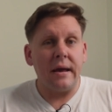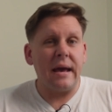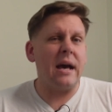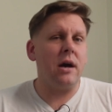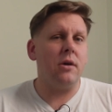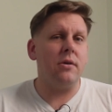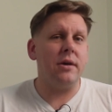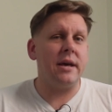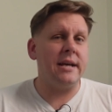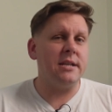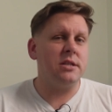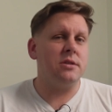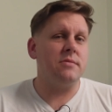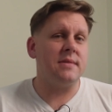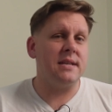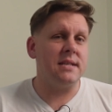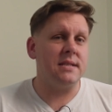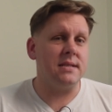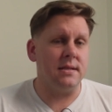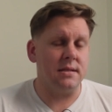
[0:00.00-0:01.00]
how each of
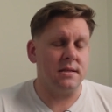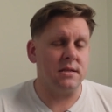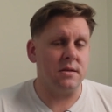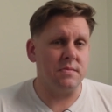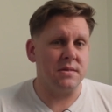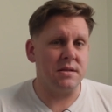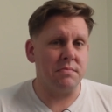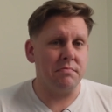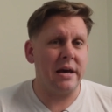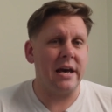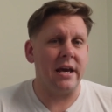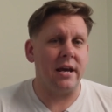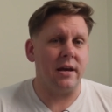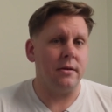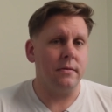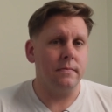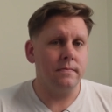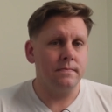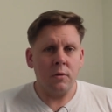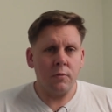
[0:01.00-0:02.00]
these systems are
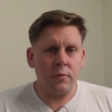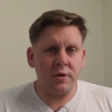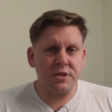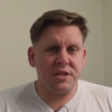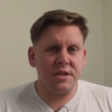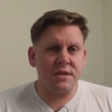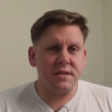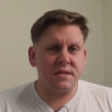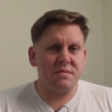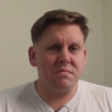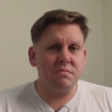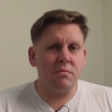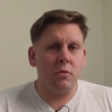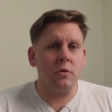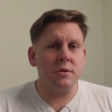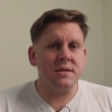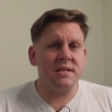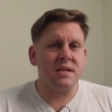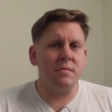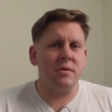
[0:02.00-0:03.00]
made, which is
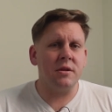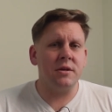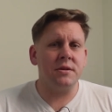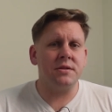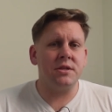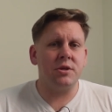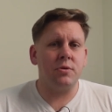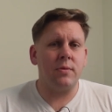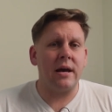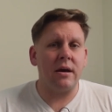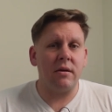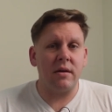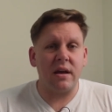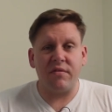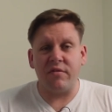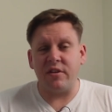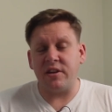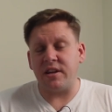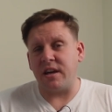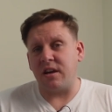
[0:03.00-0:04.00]
more similar to our
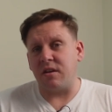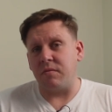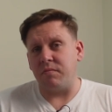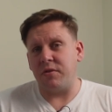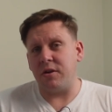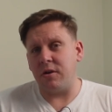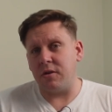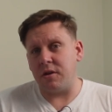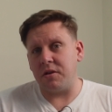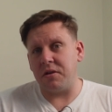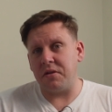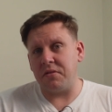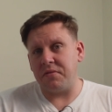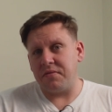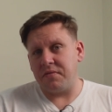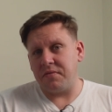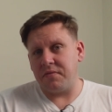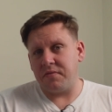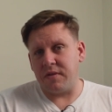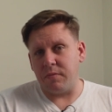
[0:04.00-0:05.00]
everyday computer
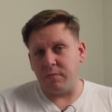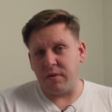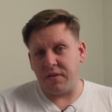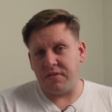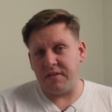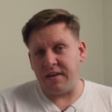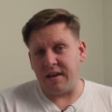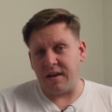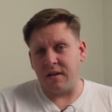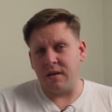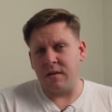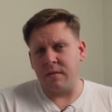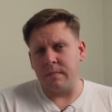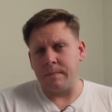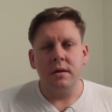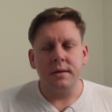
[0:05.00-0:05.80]
than we think.